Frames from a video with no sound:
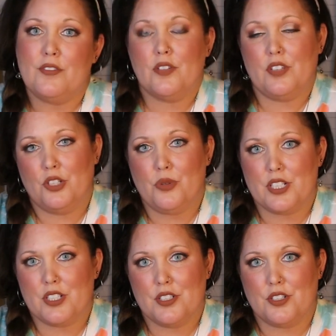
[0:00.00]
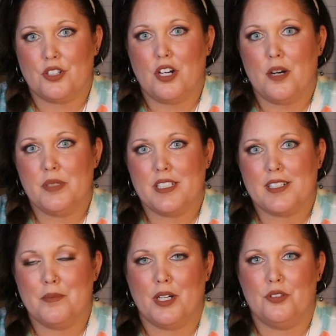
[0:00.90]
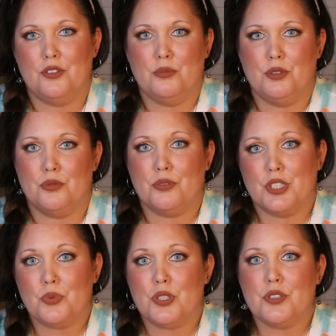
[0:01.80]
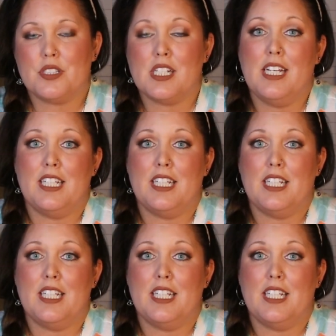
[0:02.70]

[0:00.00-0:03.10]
If you have any questions or comments about new moon rituals,